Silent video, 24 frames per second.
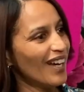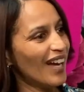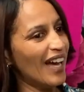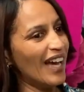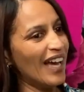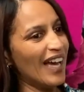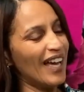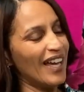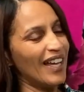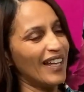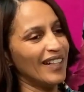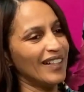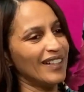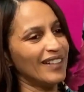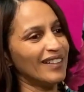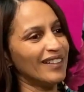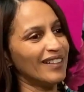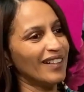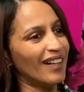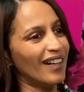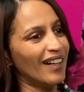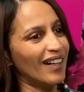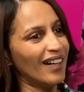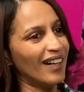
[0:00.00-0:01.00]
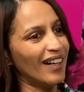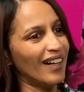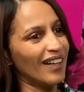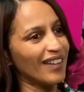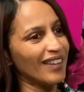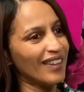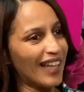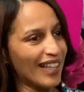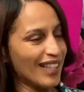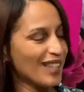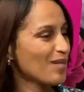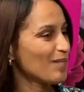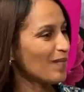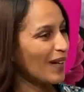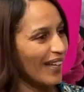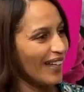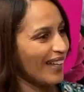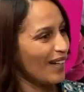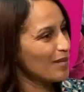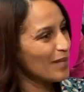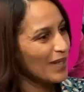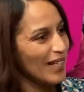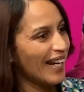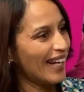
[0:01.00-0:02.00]
And
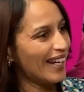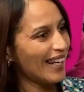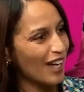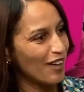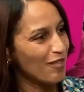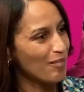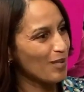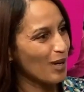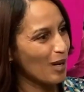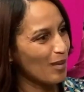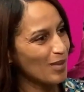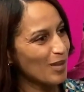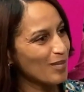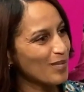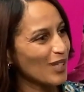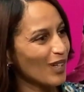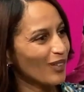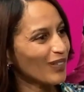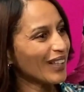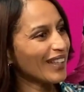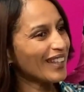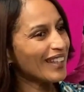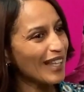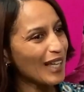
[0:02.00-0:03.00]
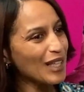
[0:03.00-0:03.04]
I love problem solving, and that's